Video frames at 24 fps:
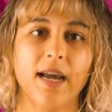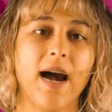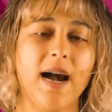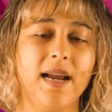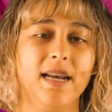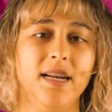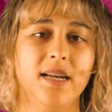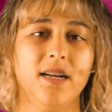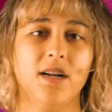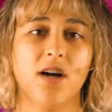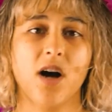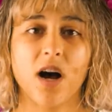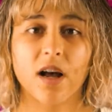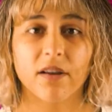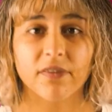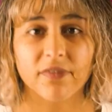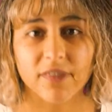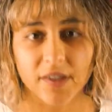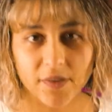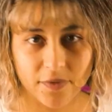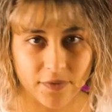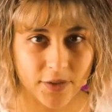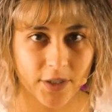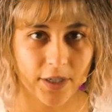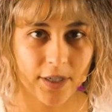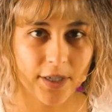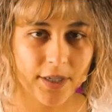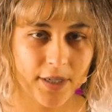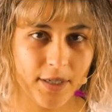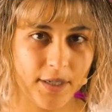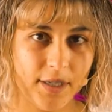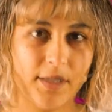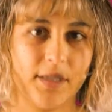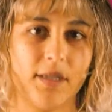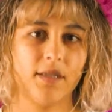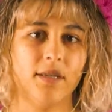I need coffee
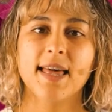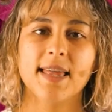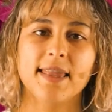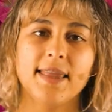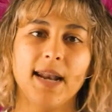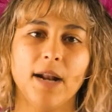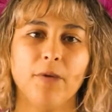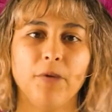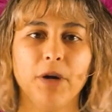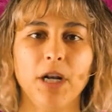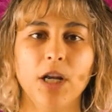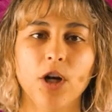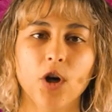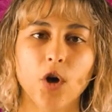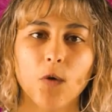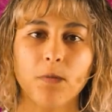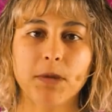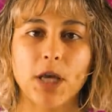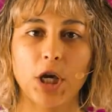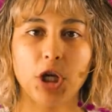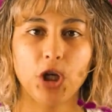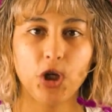first, then I really hope that